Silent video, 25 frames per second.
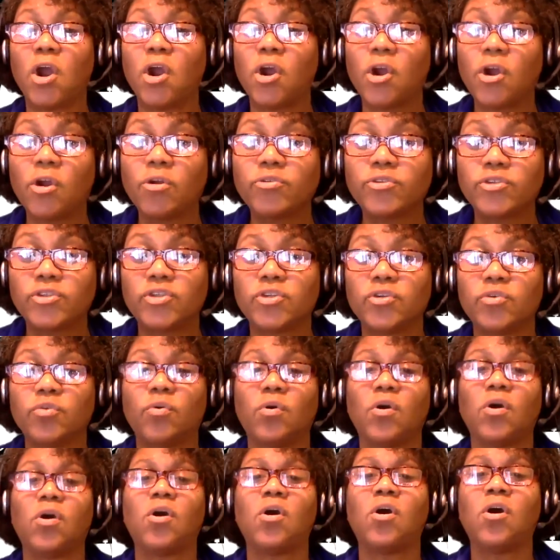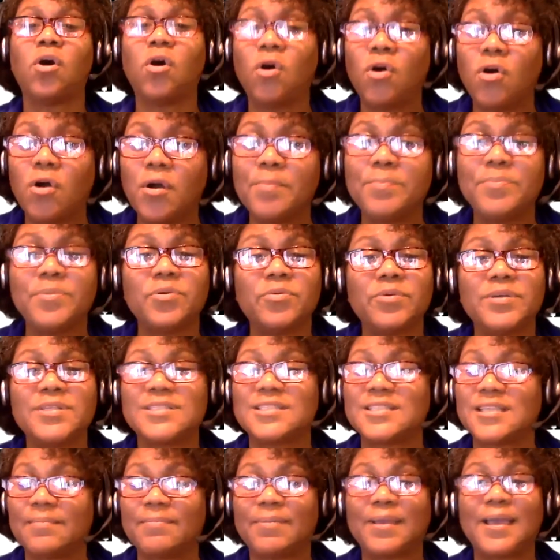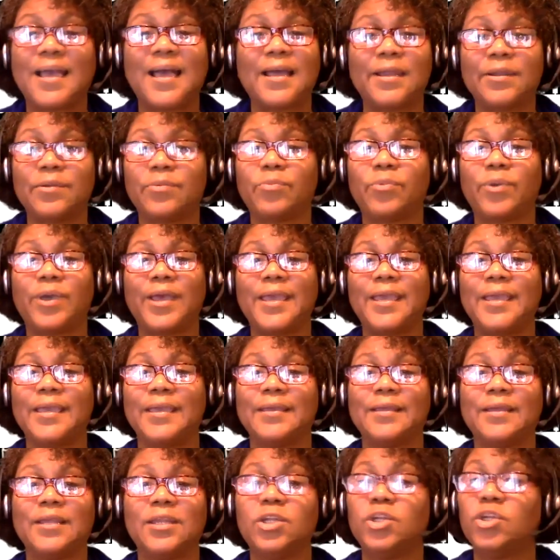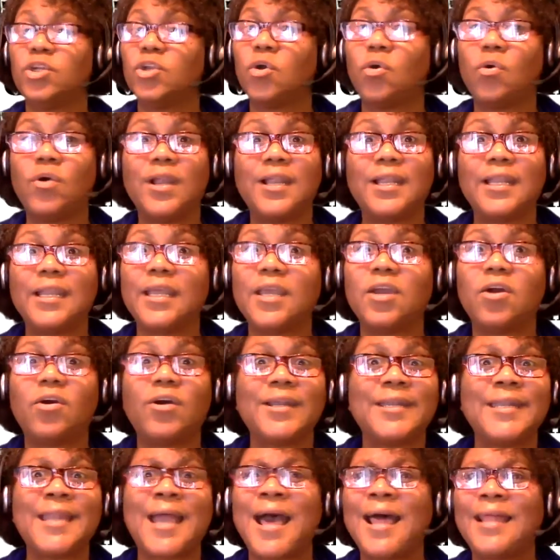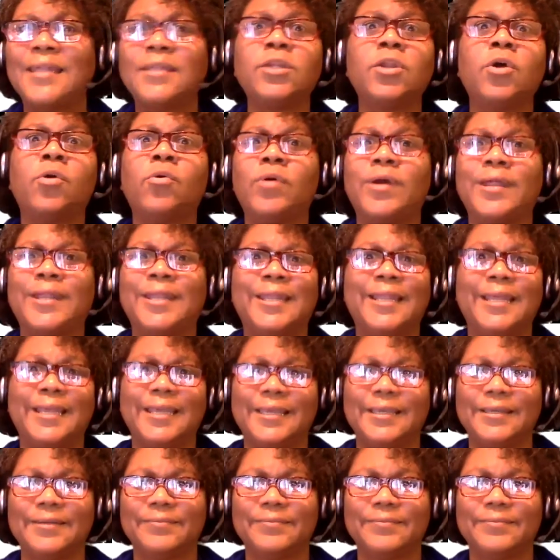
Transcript: hurt you or harm you in some kind of way, knowingly or not knowingly.